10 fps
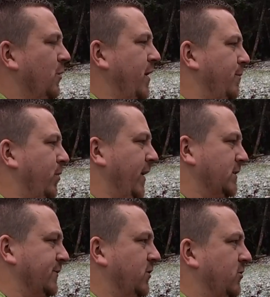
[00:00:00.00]
We had plans
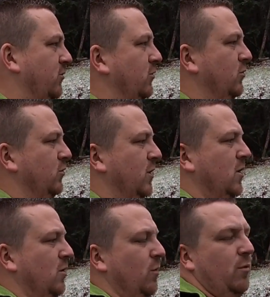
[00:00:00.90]
of a tune.
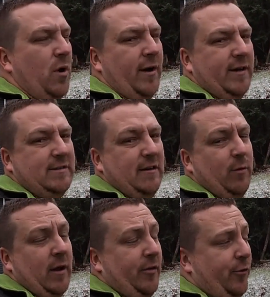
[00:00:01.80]
We wanted to see if we
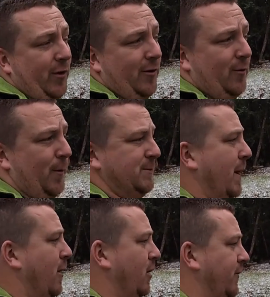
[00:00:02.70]
could get 300
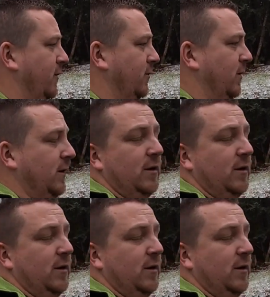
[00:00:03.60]
horsepower out of it, or